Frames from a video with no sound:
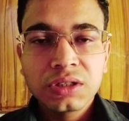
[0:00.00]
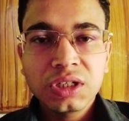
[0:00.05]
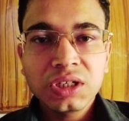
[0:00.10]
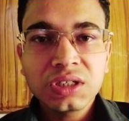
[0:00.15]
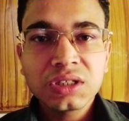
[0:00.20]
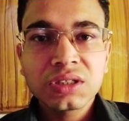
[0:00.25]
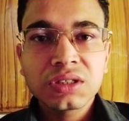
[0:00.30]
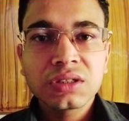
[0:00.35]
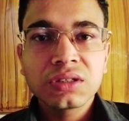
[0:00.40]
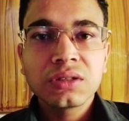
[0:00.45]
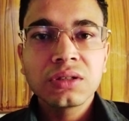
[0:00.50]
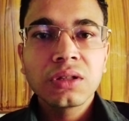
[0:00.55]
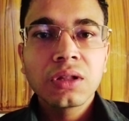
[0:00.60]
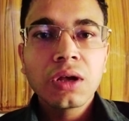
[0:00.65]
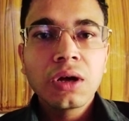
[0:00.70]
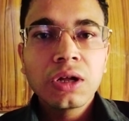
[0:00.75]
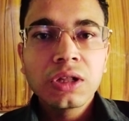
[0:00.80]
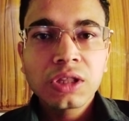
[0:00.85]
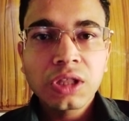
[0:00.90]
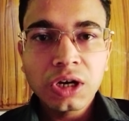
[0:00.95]
This
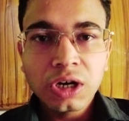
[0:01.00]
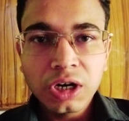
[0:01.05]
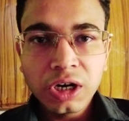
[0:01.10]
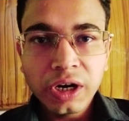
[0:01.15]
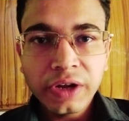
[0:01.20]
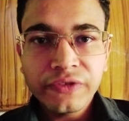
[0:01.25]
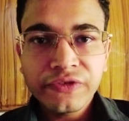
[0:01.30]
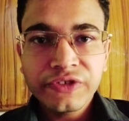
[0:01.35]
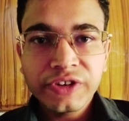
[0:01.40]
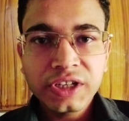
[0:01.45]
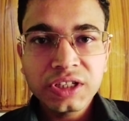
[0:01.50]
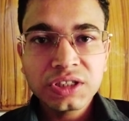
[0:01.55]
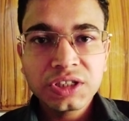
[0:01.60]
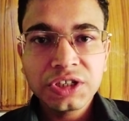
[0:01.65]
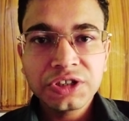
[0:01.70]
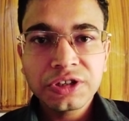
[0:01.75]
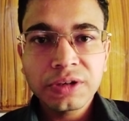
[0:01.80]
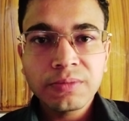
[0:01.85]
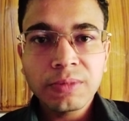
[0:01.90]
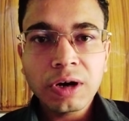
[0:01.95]
third difference
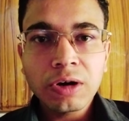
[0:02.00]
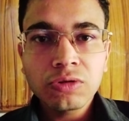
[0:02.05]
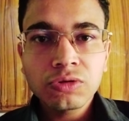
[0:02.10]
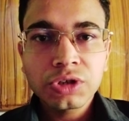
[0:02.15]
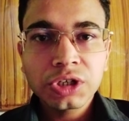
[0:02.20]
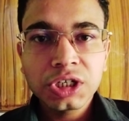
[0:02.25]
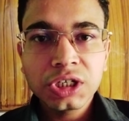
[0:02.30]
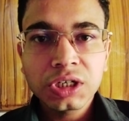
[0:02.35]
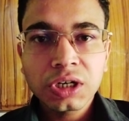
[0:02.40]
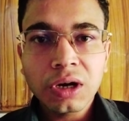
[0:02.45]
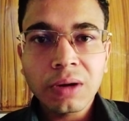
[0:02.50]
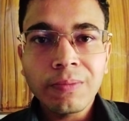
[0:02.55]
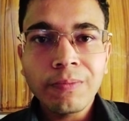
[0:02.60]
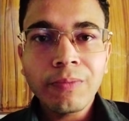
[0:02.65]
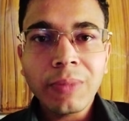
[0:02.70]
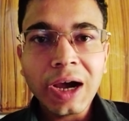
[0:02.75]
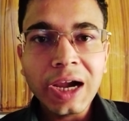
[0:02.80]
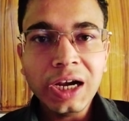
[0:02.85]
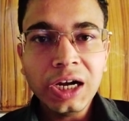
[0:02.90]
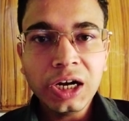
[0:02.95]
is about the
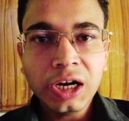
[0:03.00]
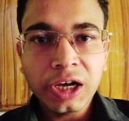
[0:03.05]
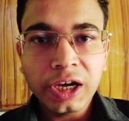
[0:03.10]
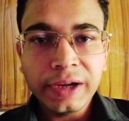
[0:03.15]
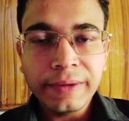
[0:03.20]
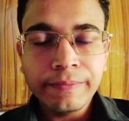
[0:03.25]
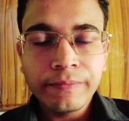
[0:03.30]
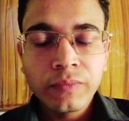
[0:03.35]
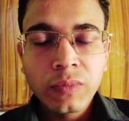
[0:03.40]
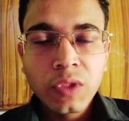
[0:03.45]
compile time.